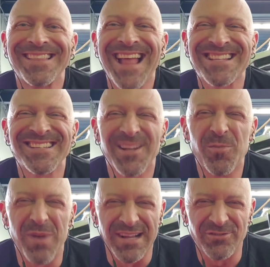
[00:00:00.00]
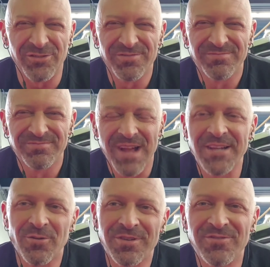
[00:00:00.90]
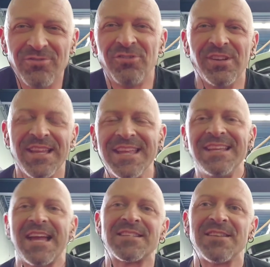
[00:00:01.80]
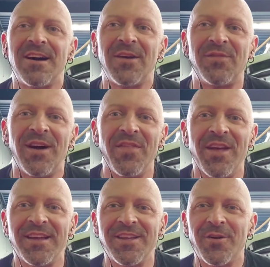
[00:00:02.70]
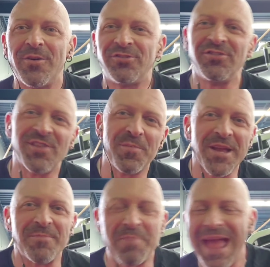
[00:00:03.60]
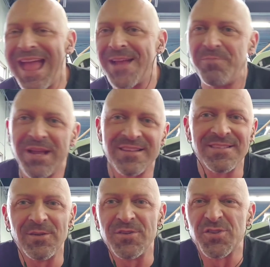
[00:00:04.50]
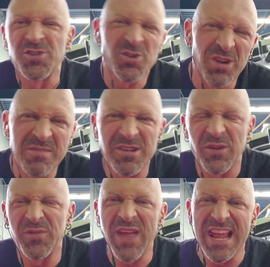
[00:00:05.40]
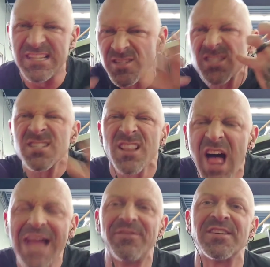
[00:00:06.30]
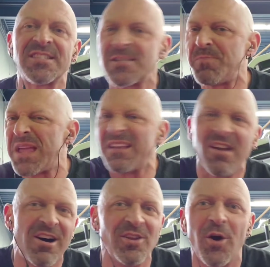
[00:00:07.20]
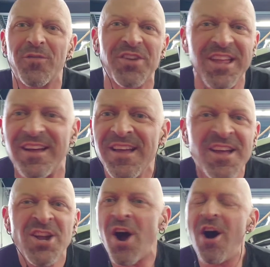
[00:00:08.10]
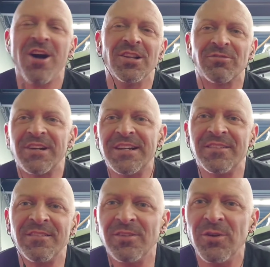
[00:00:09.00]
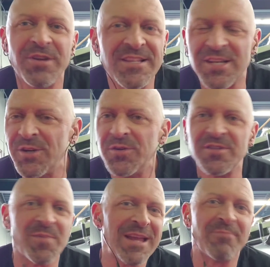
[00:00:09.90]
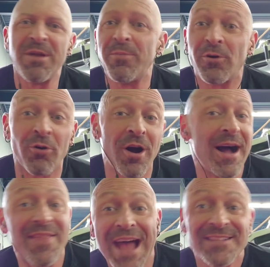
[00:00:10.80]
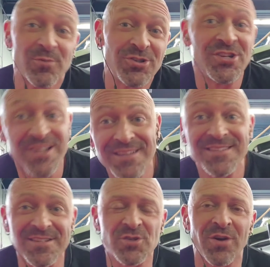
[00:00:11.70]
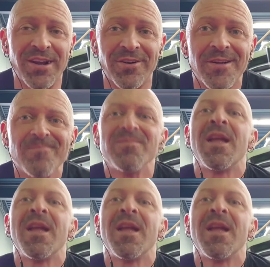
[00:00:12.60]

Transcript: That's a little much. I know Jillian gets off on the, you know, she's the big bad, biggest loser, screaming in your face, saliva spitting all over you, hollering, Looney Tunes, making people cry. That's what she does as a trainer.